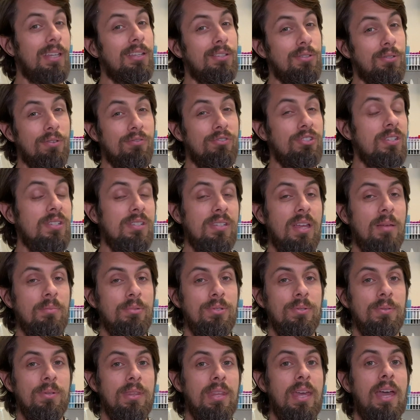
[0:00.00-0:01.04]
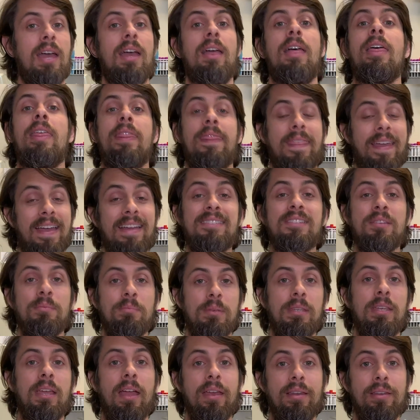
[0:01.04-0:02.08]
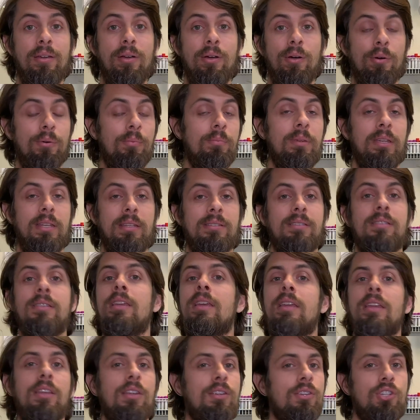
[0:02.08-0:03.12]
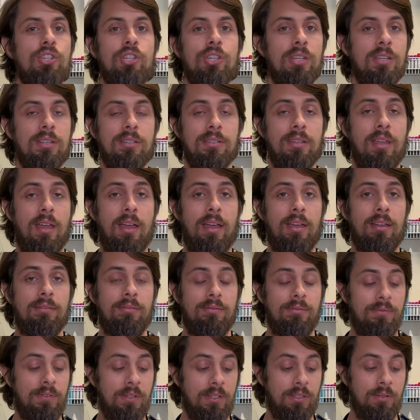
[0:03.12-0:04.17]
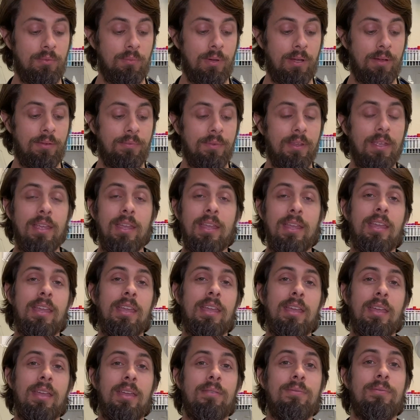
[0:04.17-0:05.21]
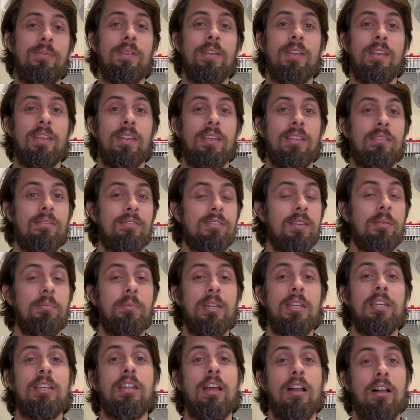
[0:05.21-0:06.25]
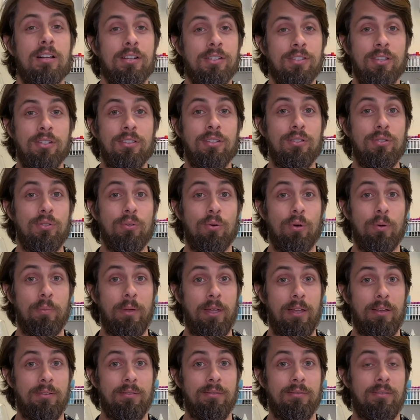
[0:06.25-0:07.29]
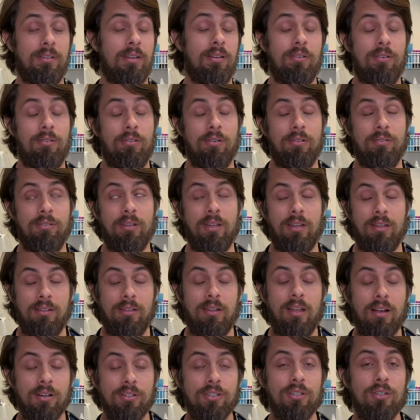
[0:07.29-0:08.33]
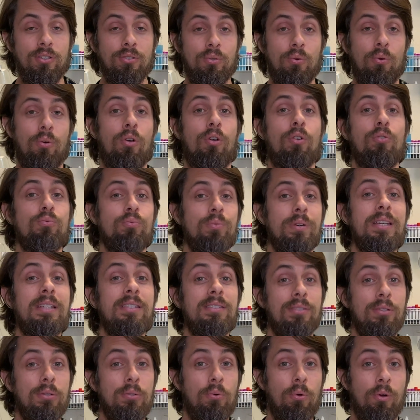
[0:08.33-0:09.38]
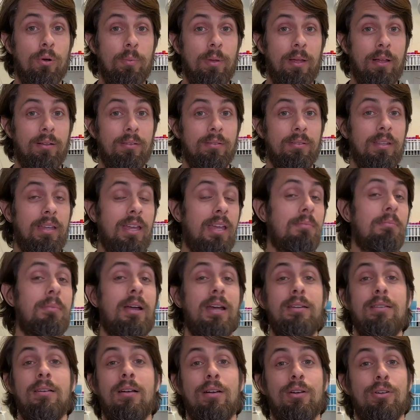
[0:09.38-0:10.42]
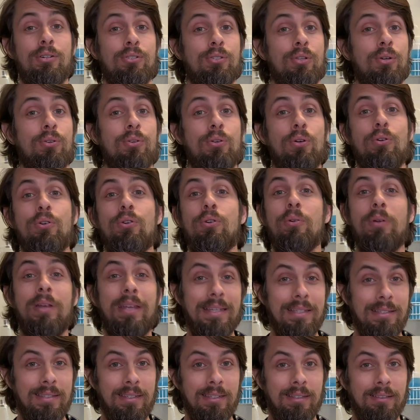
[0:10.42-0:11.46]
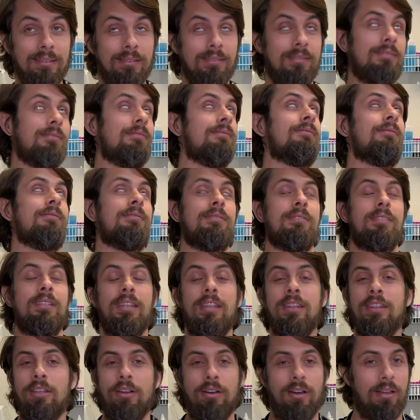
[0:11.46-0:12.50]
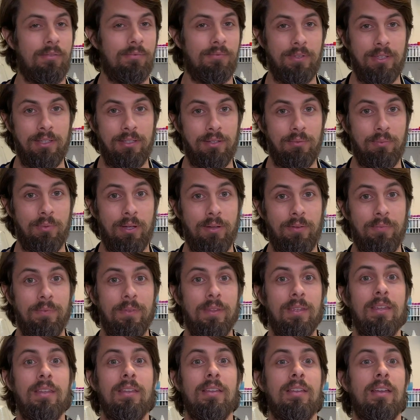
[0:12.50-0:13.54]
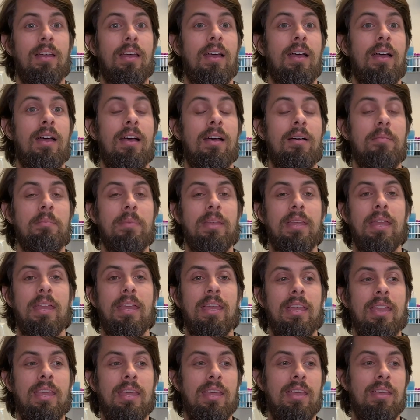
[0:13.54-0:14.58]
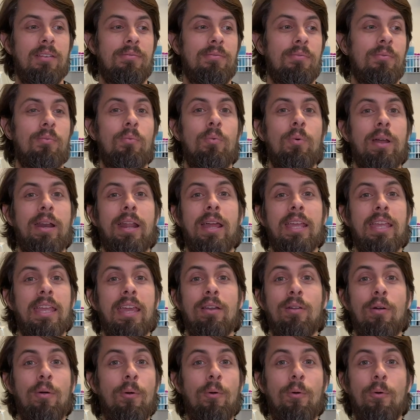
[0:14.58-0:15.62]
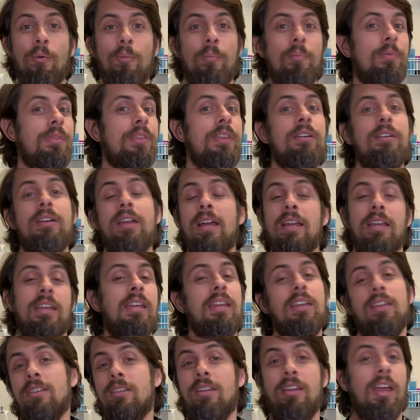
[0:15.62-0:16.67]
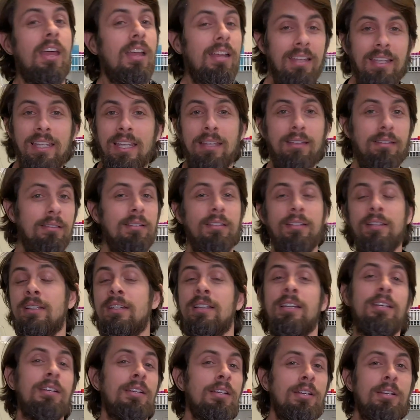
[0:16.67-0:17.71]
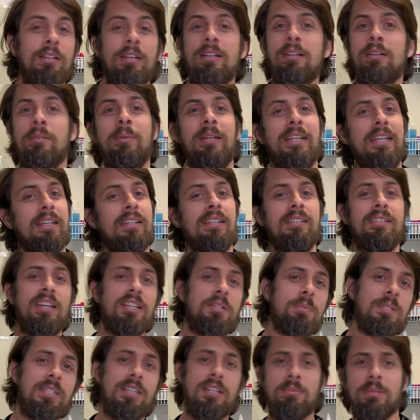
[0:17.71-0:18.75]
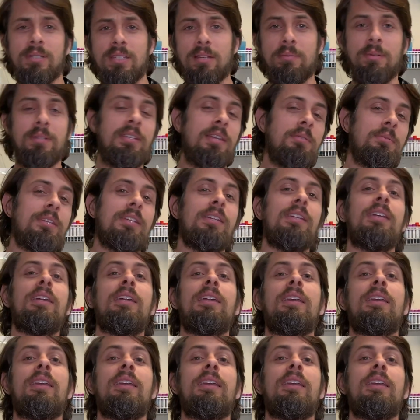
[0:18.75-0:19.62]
So if she stops doing that, that to me I know means she is not feeling well. If somebody knocks on the doorbell or knocks on the door or rings the doorbell and my dogs don't go crazy, they're not feeling well. If when I get home, they're not, oh my God, touch me, touch me, touch me, touch me.